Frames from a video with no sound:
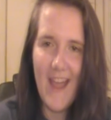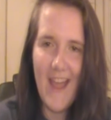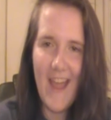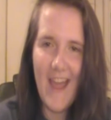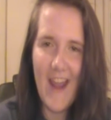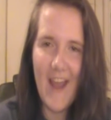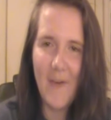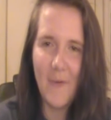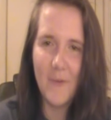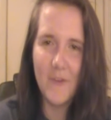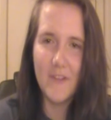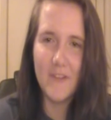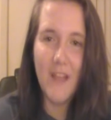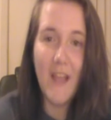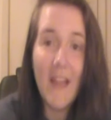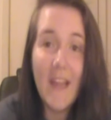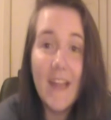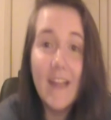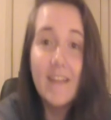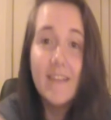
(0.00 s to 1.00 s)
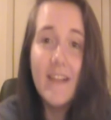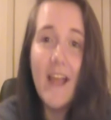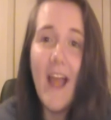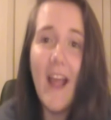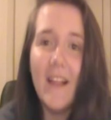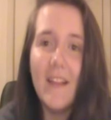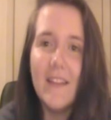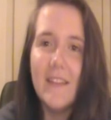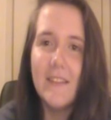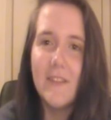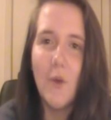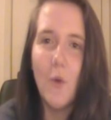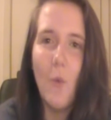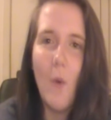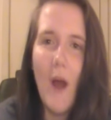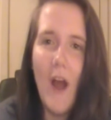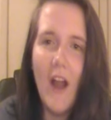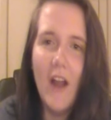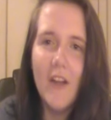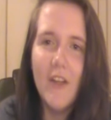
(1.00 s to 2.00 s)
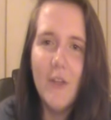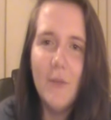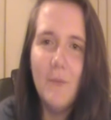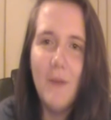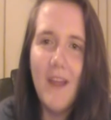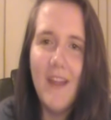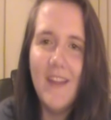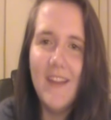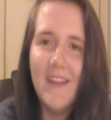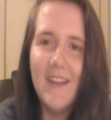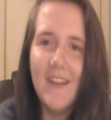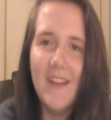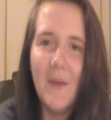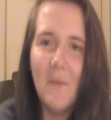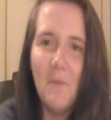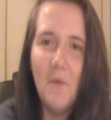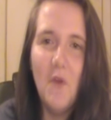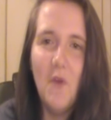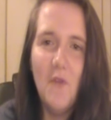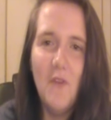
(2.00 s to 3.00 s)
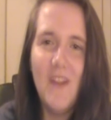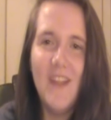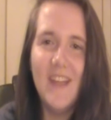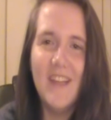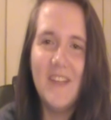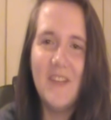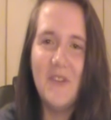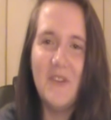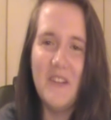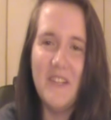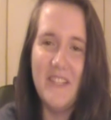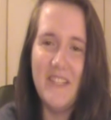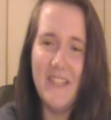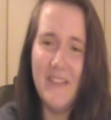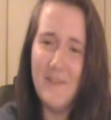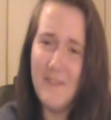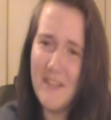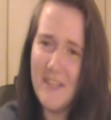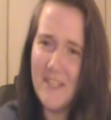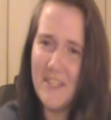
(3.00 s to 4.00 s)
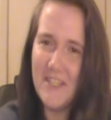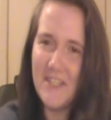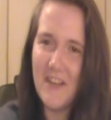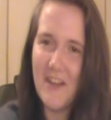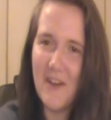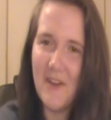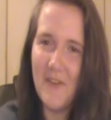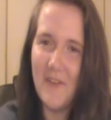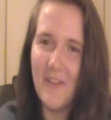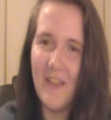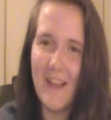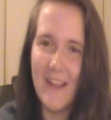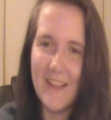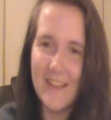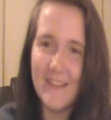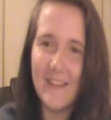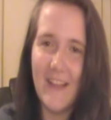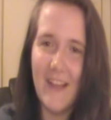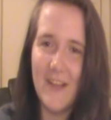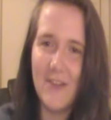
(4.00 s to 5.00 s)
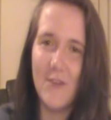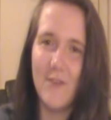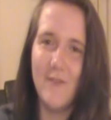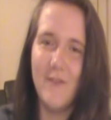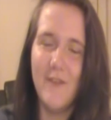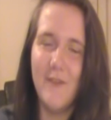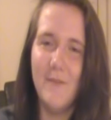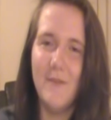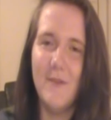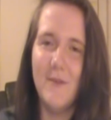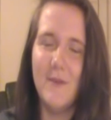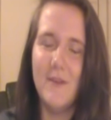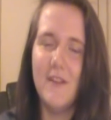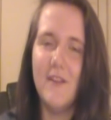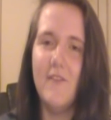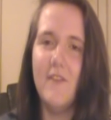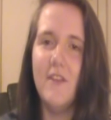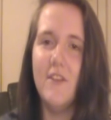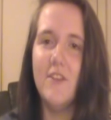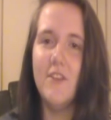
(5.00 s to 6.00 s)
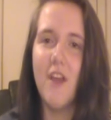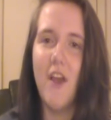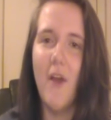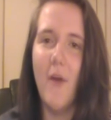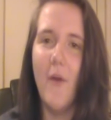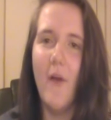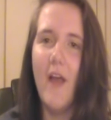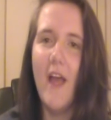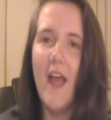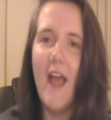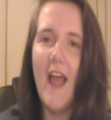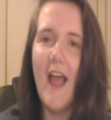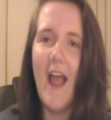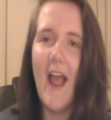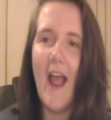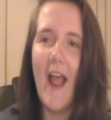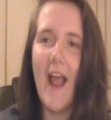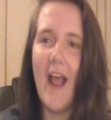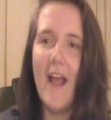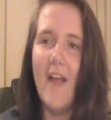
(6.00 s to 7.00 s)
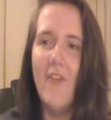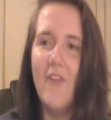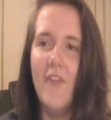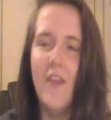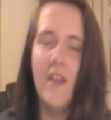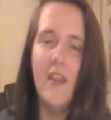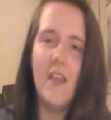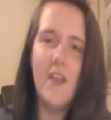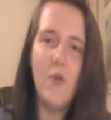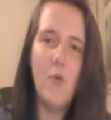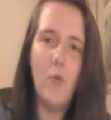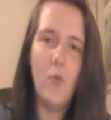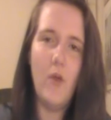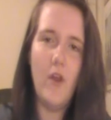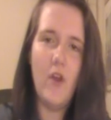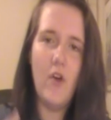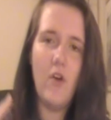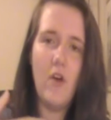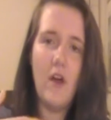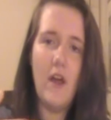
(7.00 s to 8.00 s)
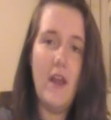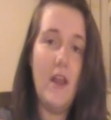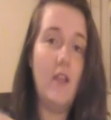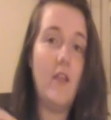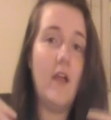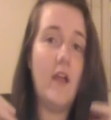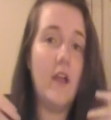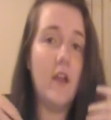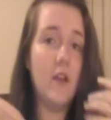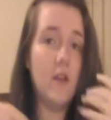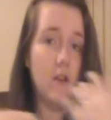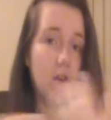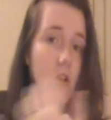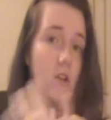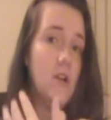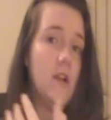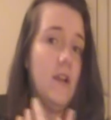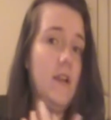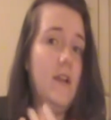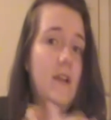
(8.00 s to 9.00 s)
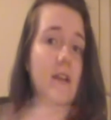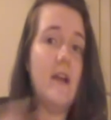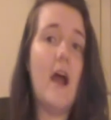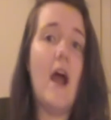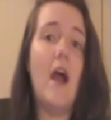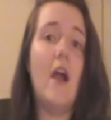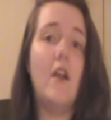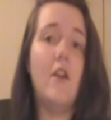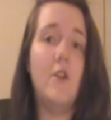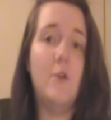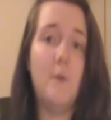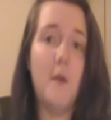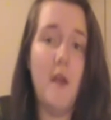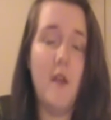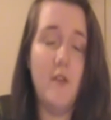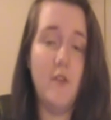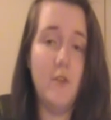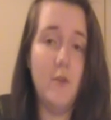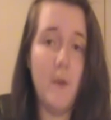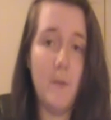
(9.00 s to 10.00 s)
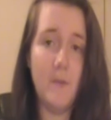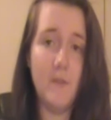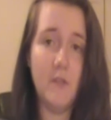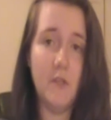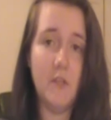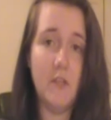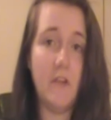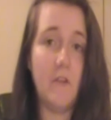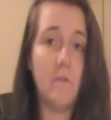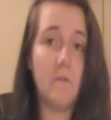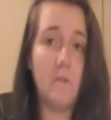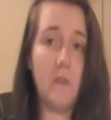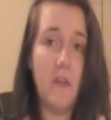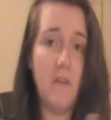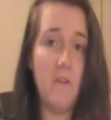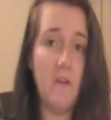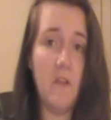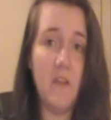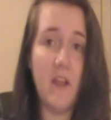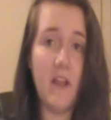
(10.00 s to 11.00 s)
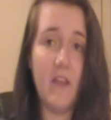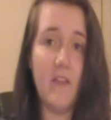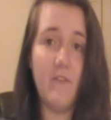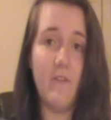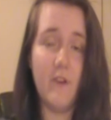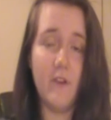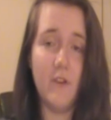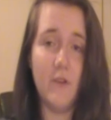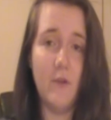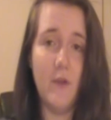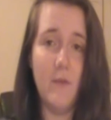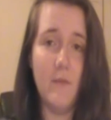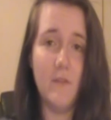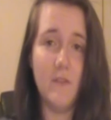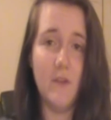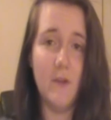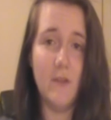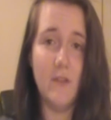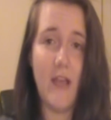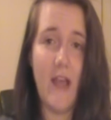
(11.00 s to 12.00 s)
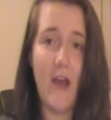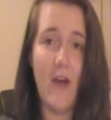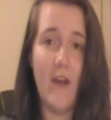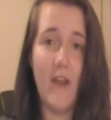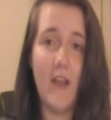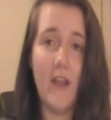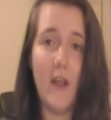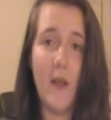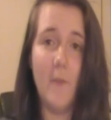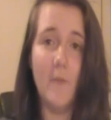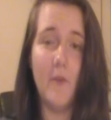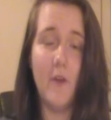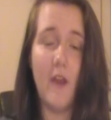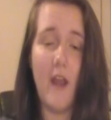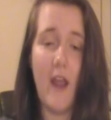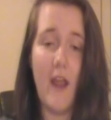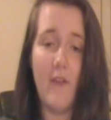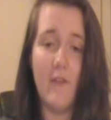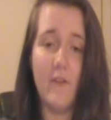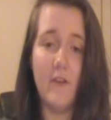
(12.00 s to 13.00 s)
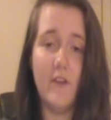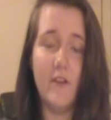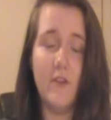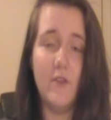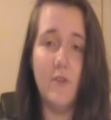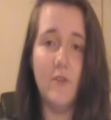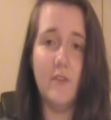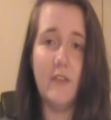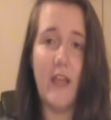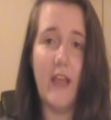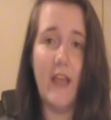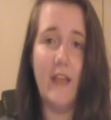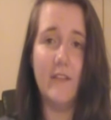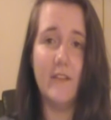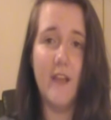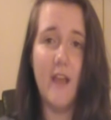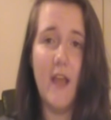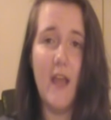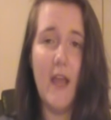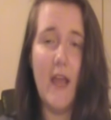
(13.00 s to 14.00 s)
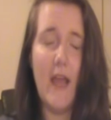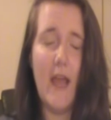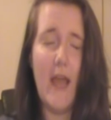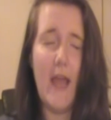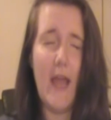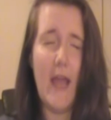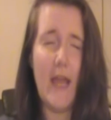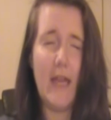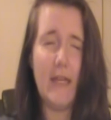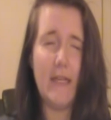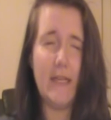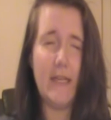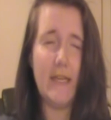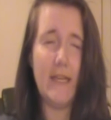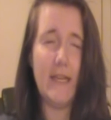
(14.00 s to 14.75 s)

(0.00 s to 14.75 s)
And I was like, exactly, so why are you making a movie into a TV show? Like, a slasher film into a TV show? And then he went on, and, like, during the entire two episodes, they've only got the first two episodes out, it comes on every Tuesdays at